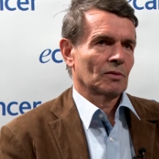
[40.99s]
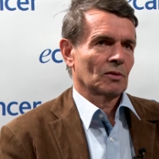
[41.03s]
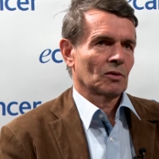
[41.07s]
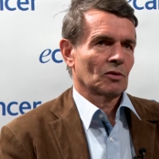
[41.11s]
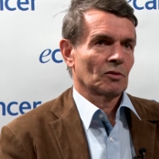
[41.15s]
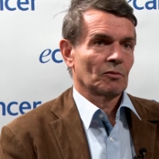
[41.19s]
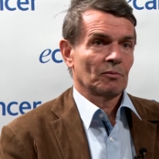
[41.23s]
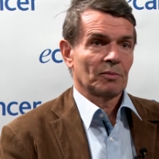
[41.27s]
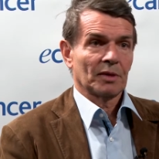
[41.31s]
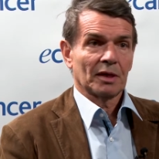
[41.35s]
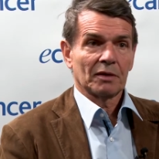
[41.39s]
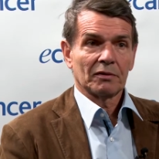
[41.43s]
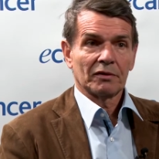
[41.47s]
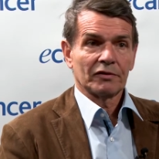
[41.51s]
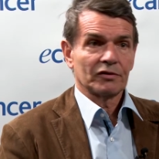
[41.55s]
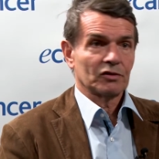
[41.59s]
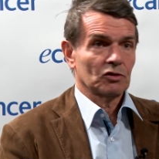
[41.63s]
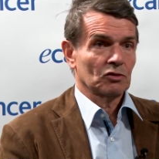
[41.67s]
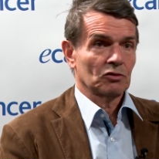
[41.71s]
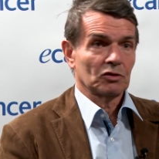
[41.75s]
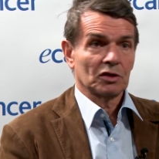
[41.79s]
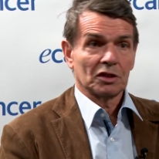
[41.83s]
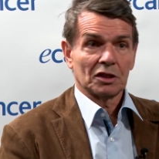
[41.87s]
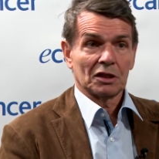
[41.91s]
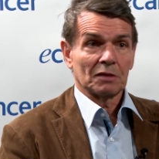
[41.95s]
Compared with
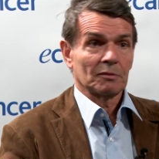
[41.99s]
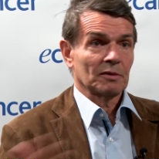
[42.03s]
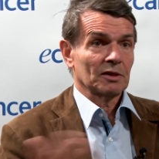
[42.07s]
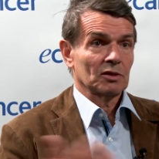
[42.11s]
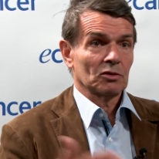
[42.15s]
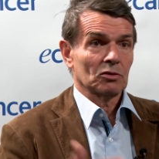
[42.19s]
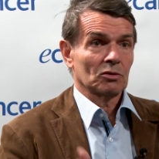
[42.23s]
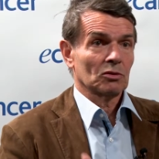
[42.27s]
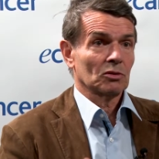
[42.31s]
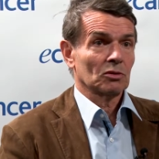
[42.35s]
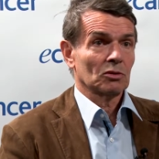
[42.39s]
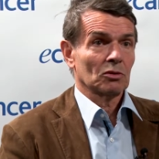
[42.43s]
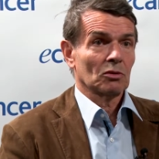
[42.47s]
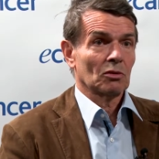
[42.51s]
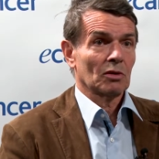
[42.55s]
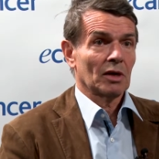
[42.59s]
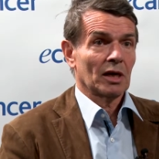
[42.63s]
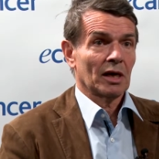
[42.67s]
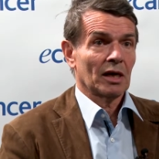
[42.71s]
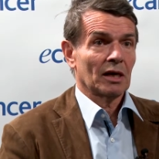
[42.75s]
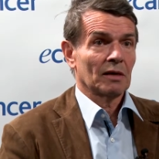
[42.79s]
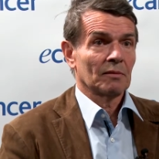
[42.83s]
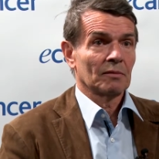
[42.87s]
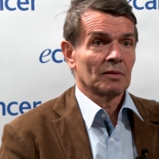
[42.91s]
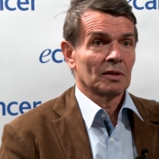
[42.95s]
sunitinib as a control
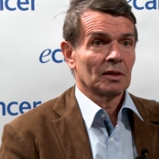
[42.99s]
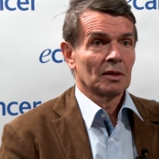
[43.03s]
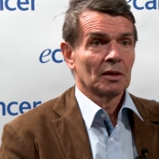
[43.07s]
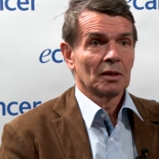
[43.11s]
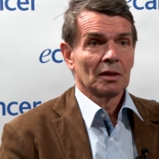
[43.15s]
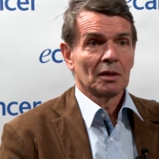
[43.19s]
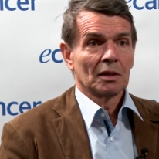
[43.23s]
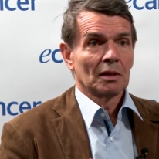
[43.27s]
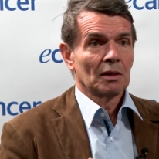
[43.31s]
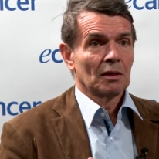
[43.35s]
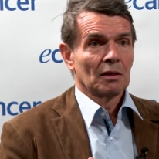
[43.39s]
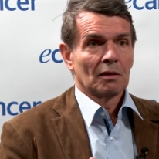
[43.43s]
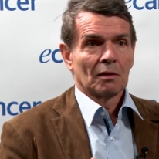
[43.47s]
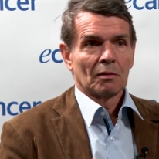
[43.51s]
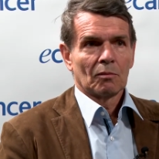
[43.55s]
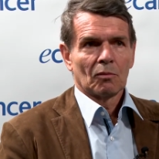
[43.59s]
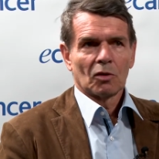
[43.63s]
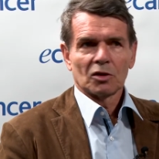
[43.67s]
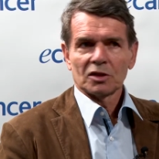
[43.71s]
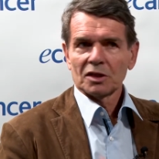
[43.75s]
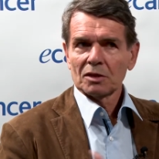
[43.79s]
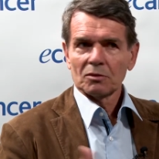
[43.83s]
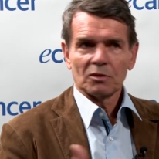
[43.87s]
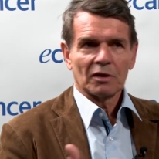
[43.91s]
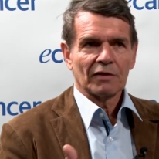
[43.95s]
arm,
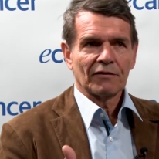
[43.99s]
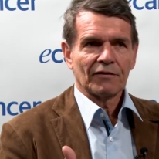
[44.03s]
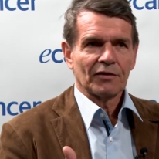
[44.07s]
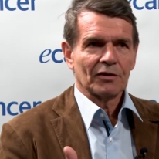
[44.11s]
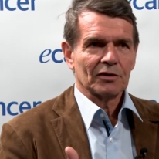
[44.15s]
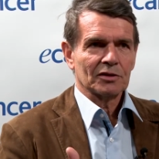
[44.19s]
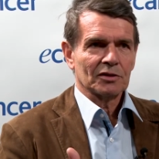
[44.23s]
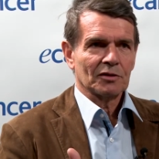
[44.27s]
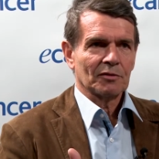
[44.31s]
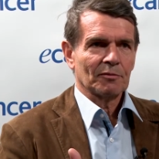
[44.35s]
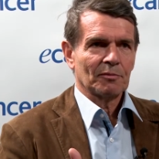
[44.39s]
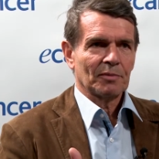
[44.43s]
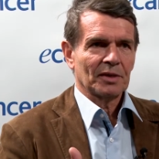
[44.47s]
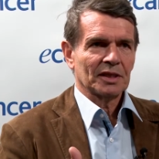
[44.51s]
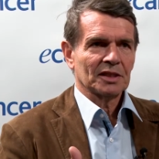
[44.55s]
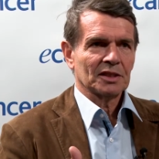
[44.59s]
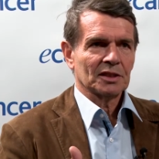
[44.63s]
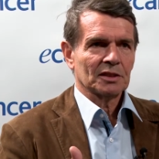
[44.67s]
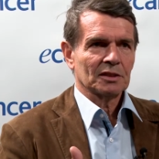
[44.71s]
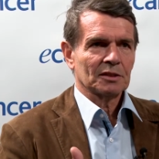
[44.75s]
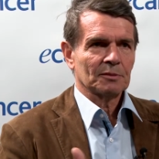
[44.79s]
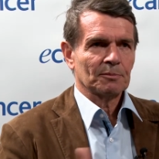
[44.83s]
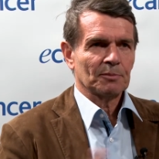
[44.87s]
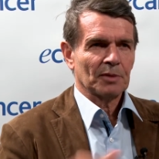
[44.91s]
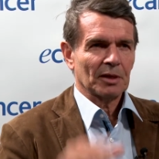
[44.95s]
more than 1,000
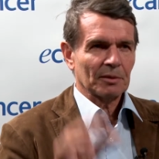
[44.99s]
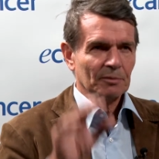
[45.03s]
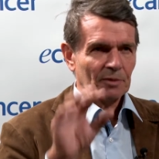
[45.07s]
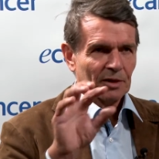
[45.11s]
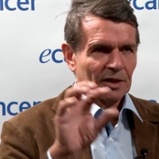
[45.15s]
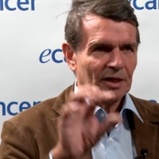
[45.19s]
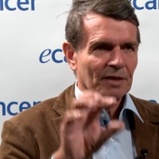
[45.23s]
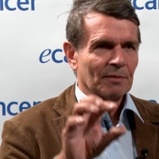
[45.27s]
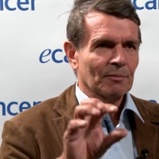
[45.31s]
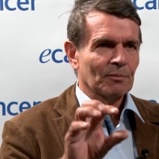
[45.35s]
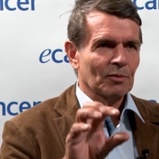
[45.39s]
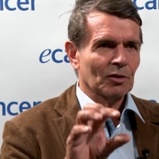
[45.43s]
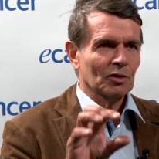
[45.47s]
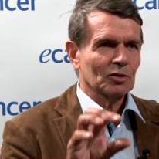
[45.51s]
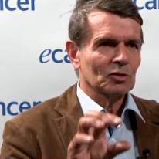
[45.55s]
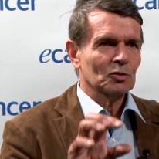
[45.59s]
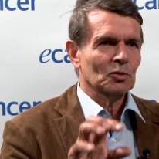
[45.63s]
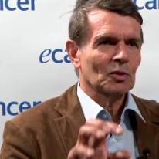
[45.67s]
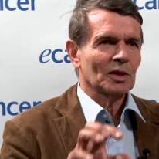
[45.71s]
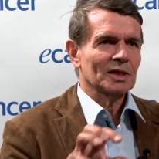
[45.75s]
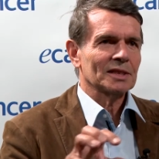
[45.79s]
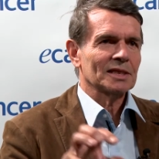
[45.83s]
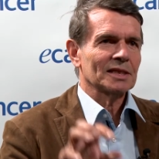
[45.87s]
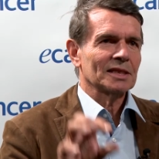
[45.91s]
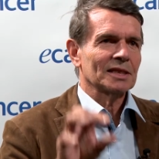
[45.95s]
patients. Primary endpoint
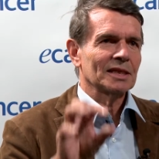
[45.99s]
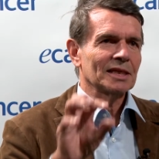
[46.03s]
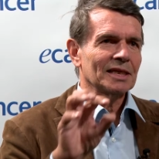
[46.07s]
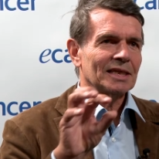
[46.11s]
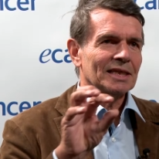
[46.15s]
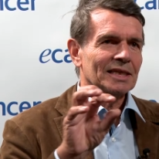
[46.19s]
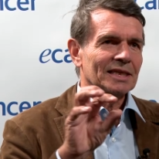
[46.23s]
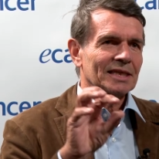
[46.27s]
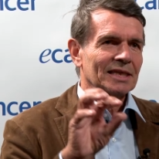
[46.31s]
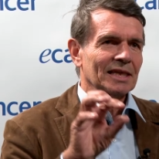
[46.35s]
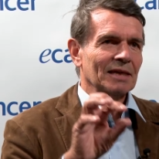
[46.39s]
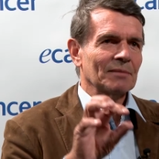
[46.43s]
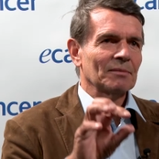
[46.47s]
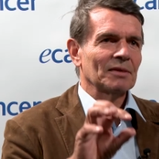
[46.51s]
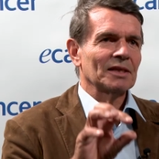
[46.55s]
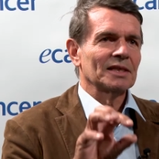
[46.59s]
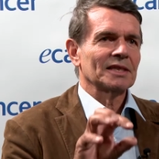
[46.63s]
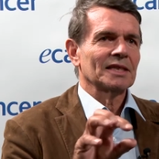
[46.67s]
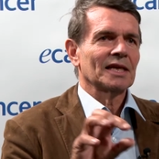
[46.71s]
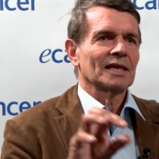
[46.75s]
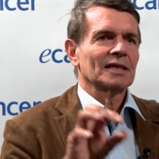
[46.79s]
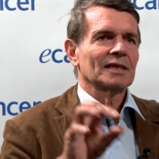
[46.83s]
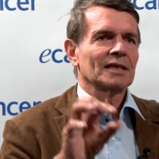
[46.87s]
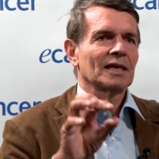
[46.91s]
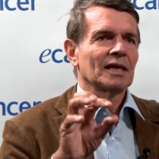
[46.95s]
was in
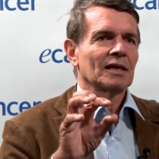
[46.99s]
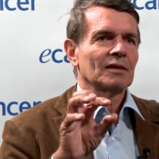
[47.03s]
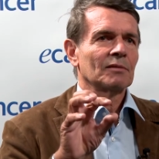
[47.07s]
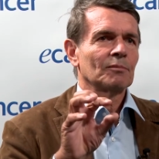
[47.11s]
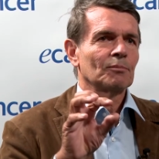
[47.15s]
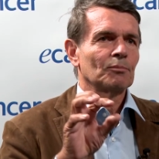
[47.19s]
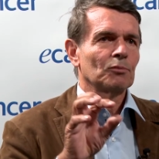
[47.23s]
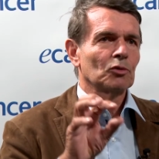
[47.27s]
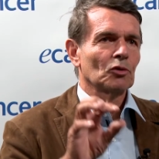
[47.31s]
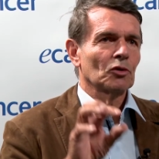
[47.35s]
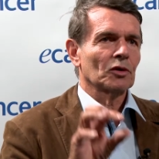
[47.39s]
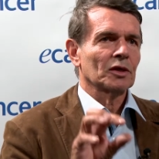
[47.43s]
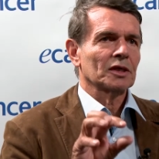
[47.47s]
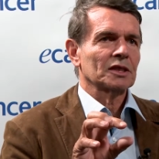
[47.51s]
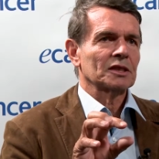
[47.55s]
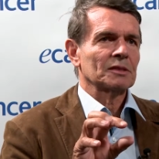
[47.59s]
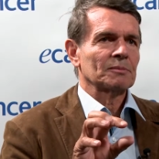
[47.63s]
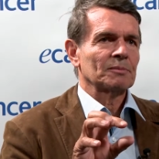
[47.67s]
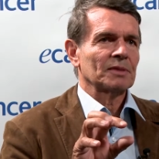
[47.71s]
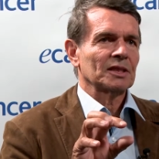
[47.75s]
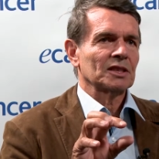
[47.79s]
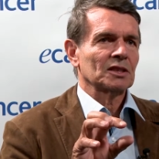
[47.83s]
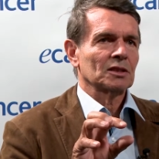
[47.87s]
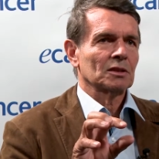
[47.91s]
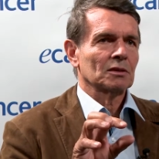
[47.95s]
intermediate and poor risk
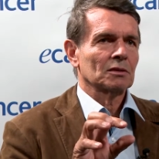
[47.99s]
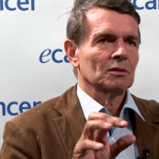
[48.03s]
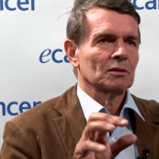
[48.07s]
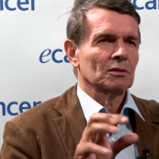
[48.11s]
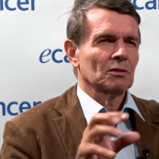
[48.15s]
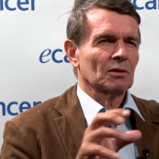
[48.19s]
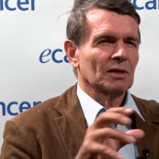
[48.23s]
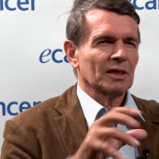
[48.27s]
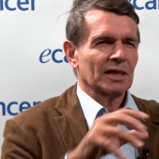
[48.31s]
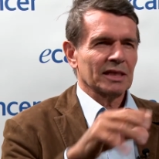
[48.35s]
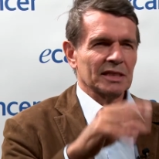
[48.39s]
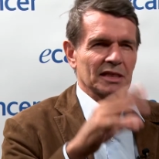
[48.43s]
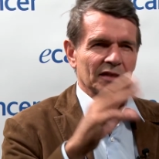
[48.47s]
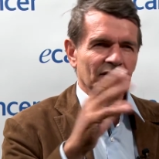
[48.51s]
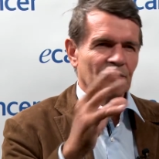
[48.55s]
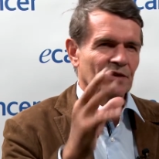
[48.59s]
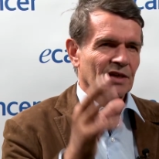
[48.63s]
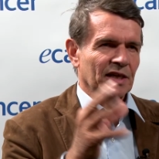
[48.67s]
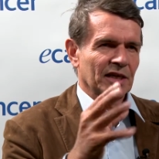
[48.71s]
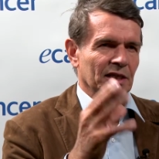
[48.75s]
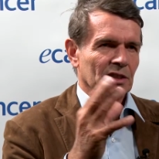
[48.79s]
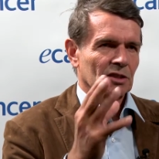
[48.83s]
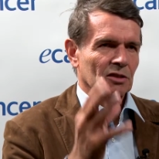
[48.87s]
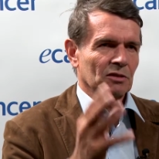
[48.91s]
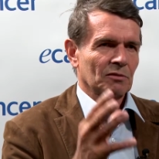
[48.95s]
patients, so
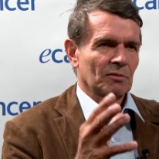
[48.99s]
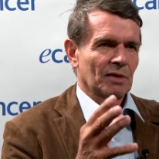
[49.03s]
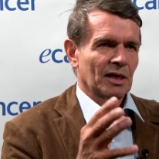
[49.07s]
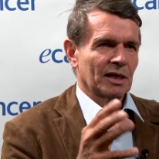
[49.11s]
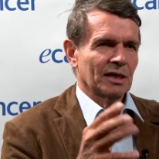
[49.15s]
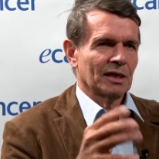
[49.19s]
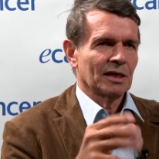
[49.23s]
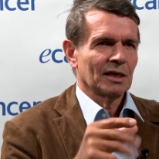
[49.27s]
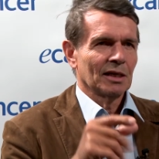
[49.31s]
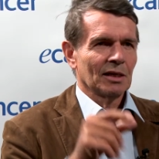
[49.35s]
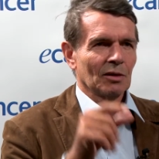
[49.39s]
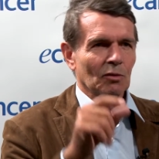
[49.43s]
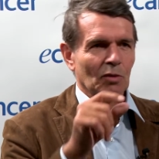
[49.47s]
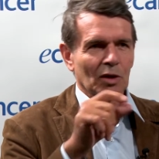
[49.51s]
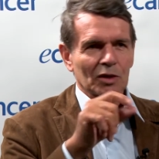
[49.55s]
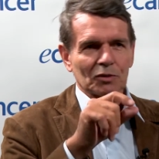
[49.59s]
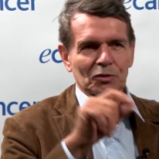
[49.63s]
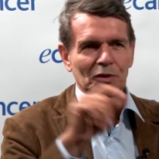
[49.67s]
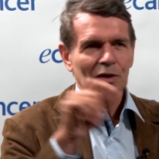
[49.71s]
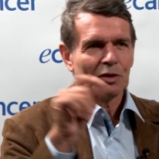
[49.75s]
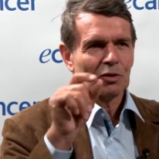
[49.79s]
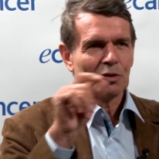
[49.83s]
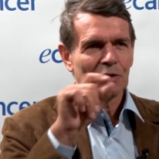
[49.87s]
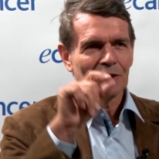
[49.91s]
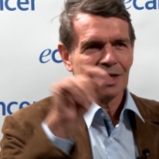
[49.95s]
classification by what
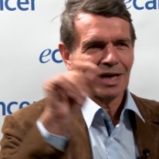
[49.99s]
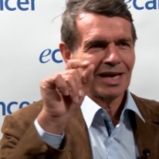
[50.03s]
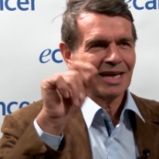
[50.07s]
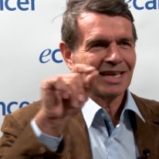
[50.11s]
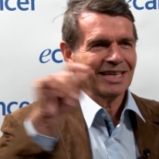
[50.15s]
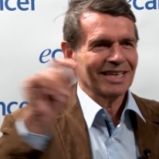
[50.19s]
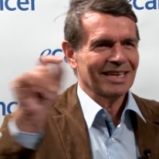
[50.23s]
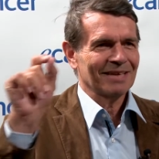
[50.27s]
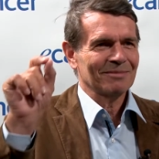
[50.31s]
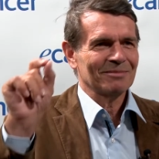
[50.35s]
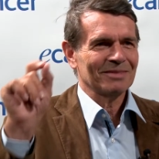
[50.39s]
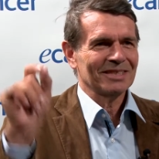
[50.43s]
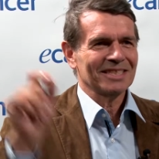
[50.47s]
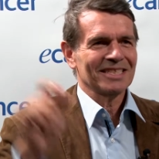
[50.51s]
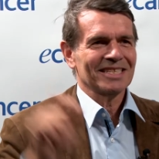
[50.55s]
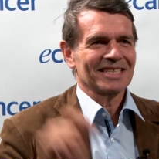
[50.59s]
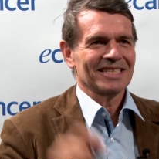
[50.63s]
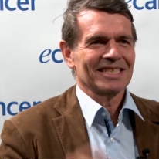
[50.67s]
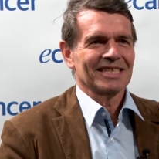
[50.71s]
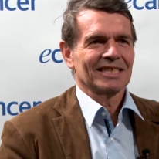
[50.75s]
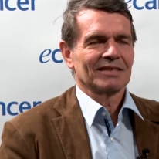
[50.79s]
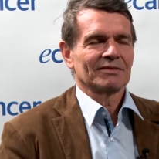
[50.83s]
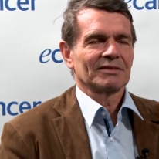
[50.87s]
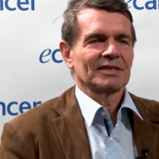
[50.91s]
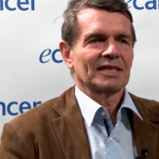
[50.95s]
we call
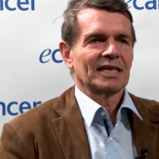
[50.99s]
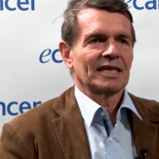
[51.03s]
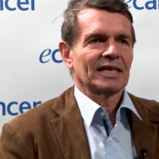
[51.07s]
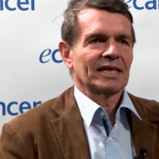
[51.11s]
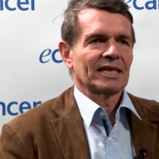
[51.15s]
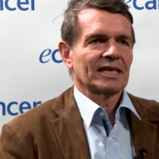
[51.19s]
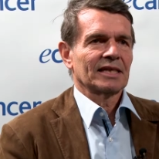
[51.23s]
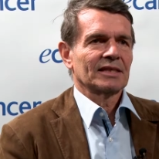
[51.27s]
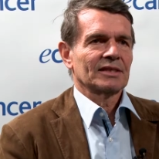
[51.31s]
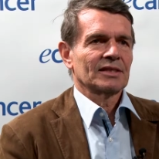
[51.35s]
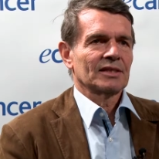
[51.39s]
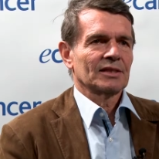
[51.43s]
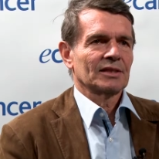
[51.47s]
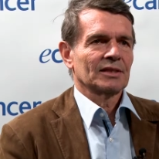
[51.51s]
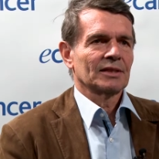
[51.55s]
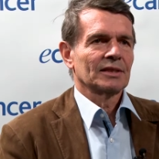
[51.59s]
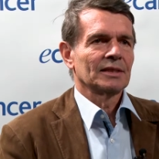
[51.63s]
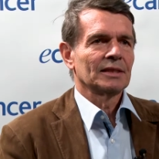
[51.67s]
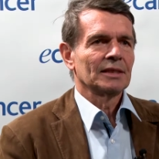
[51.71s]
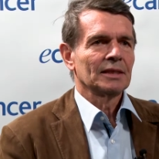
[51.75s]
IMDC in renal cancer.